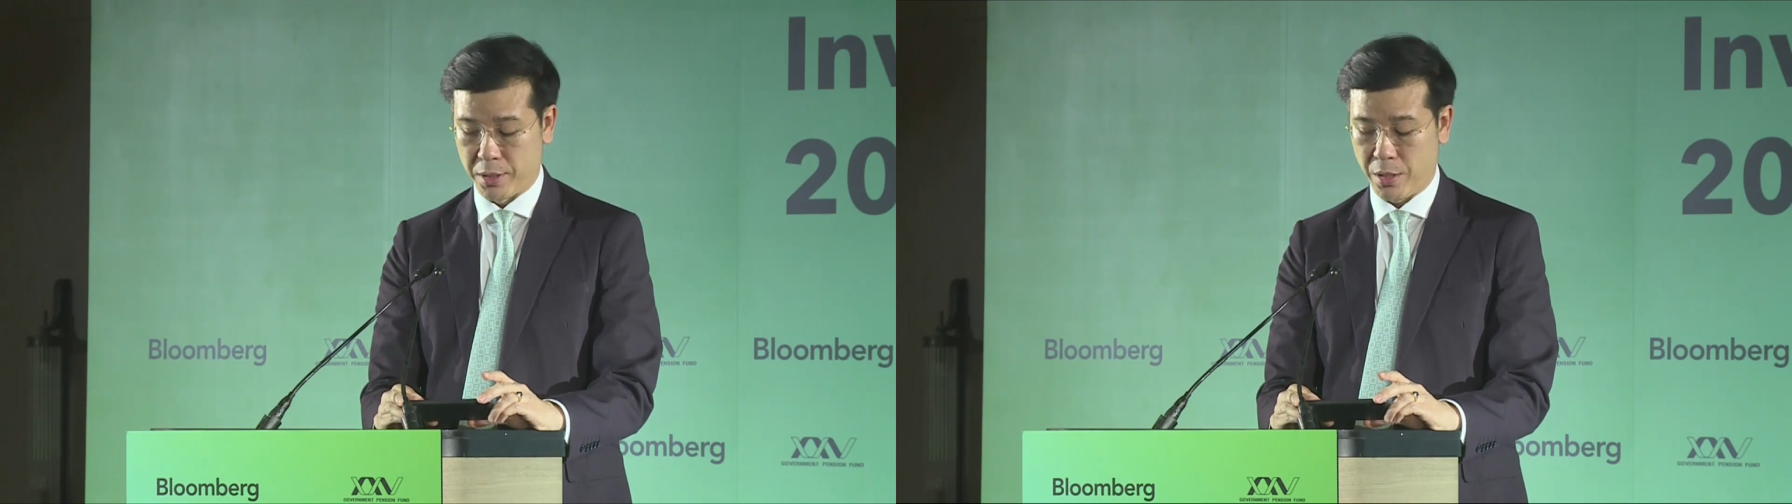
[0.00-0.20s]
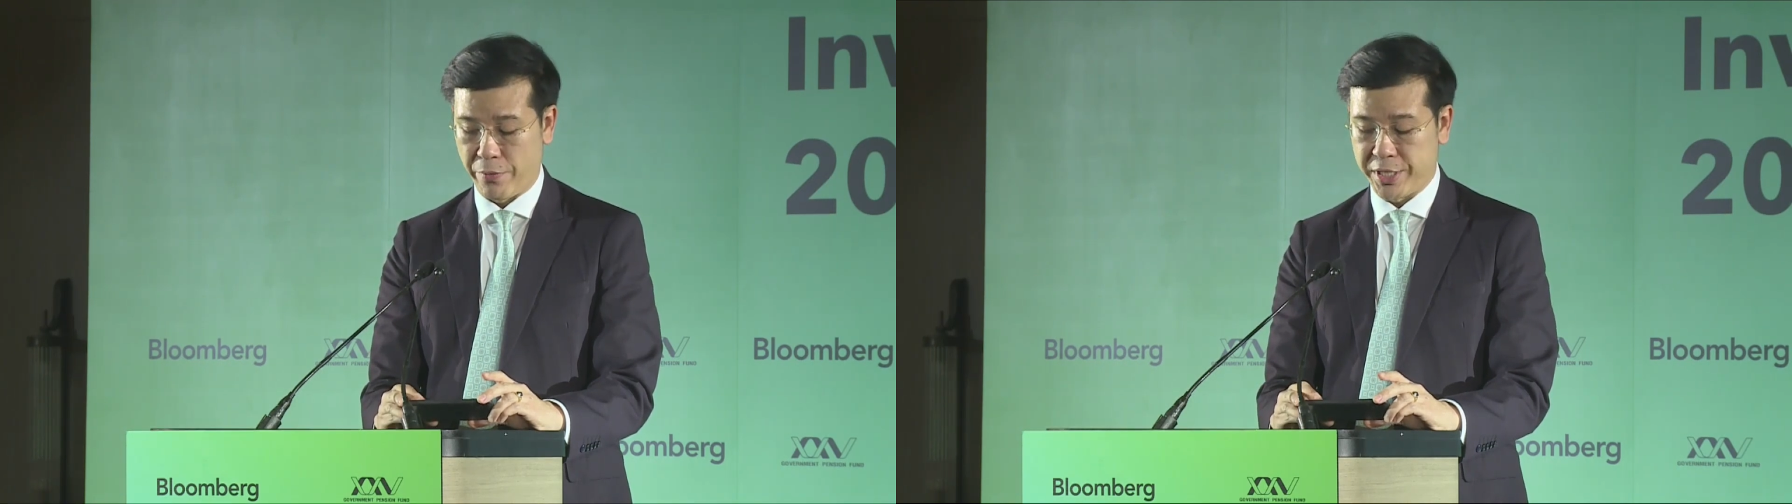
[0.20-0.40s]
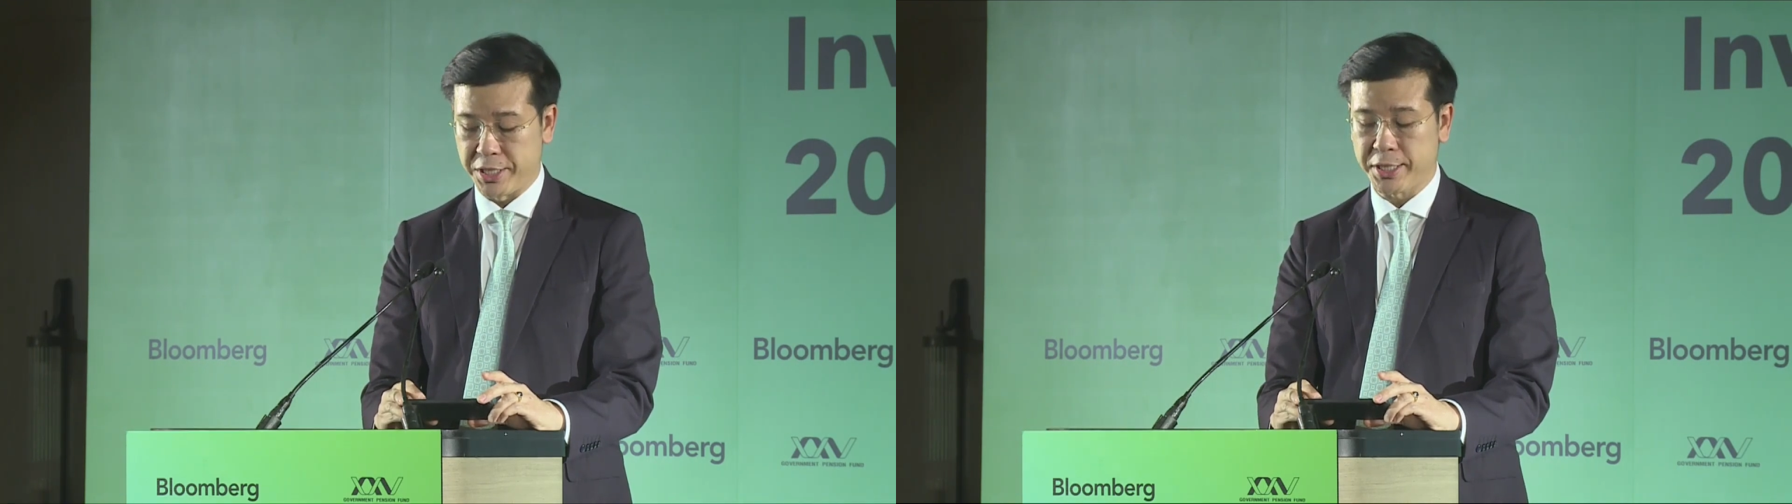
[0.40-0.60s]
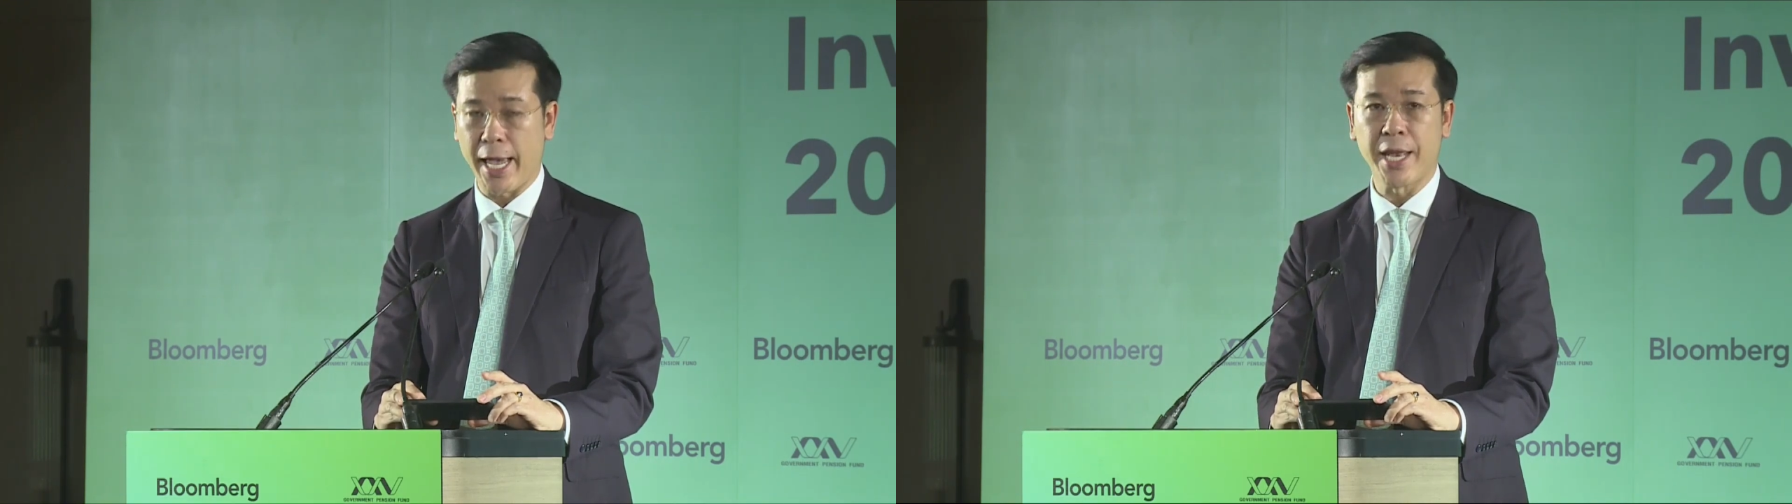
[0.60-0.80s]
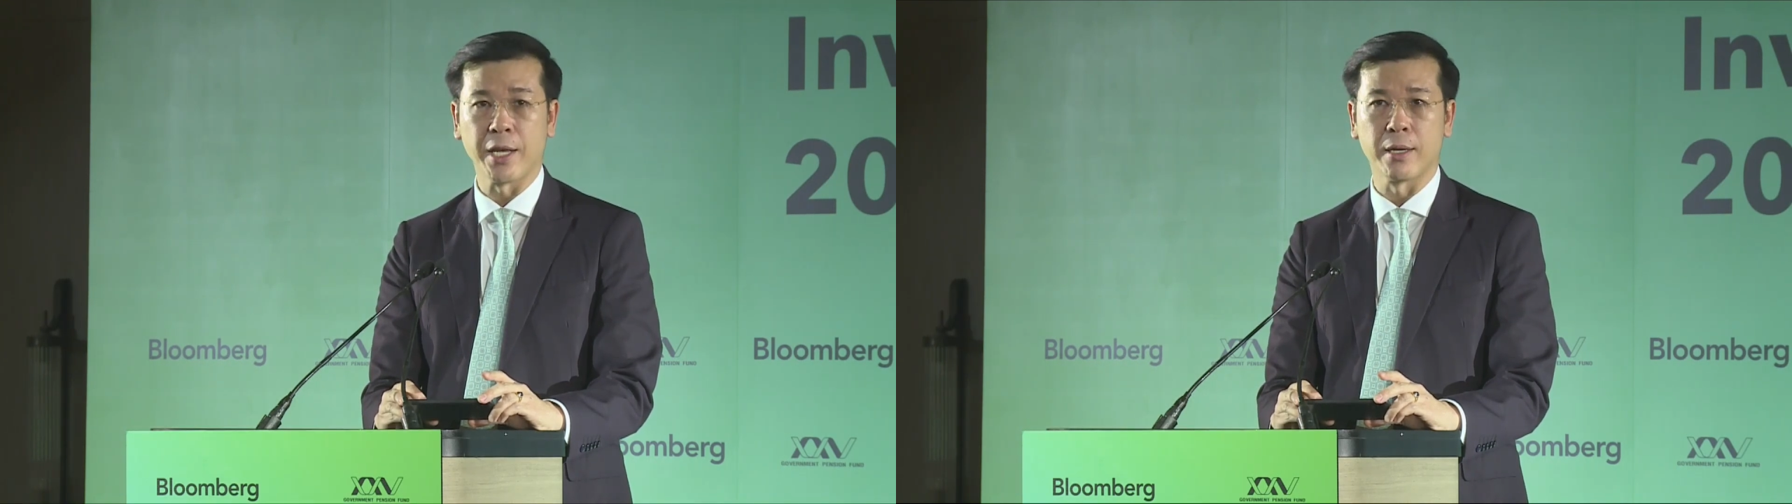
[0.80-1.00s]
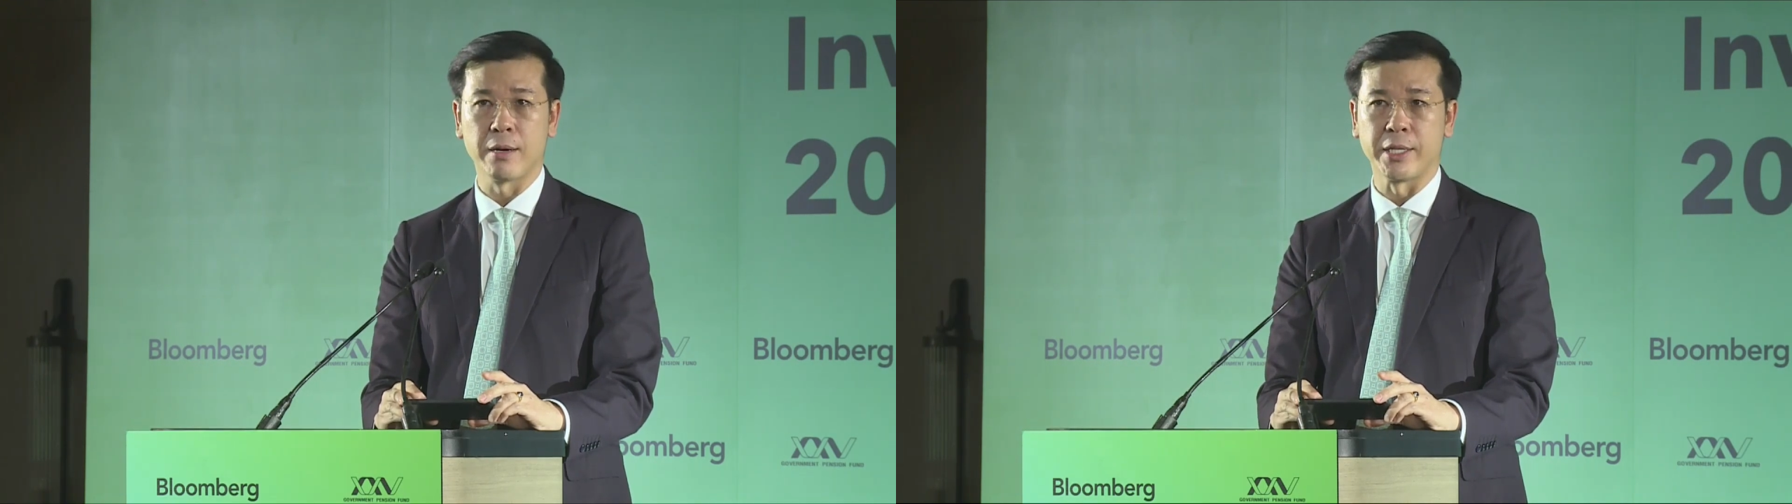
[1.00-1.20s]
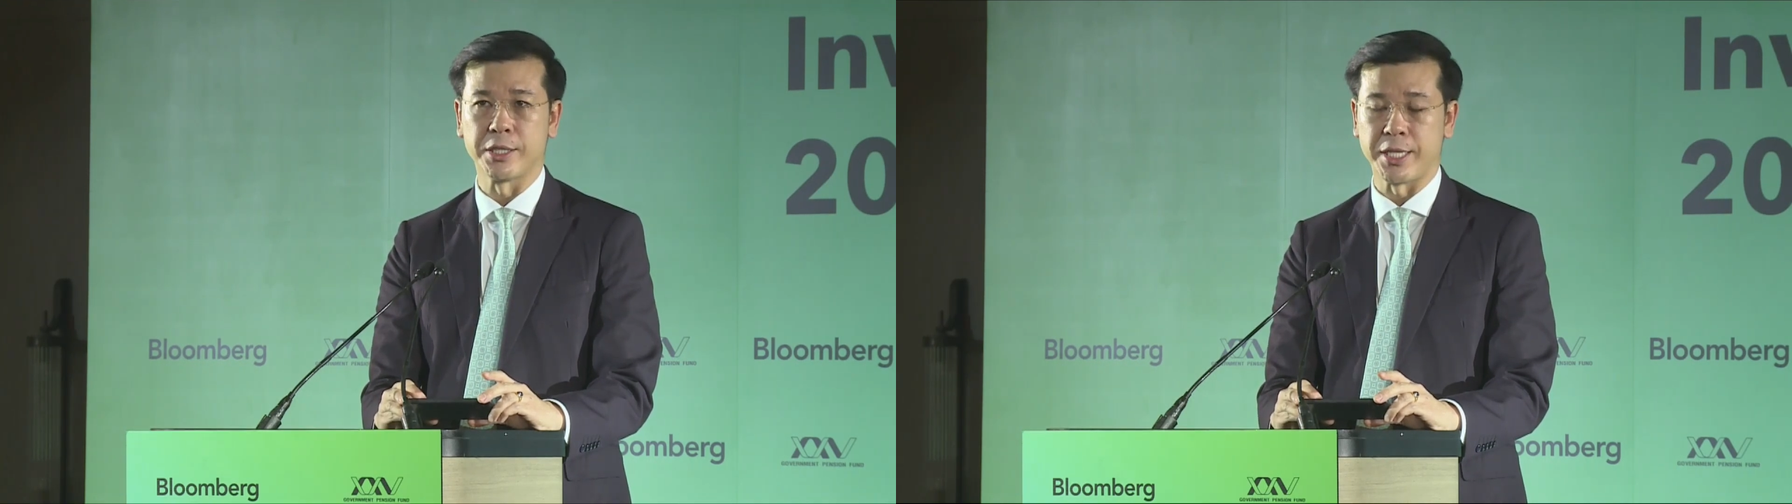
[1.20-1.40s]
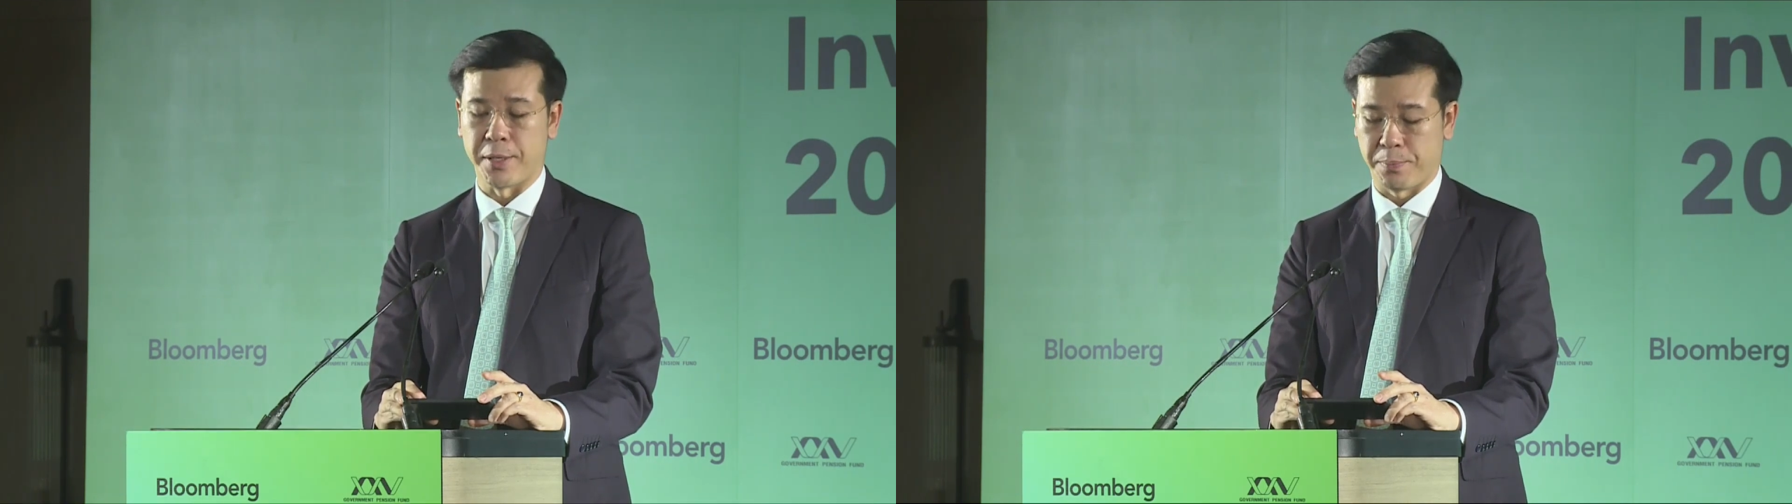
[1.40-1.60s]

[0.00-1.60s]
which is gaining currency.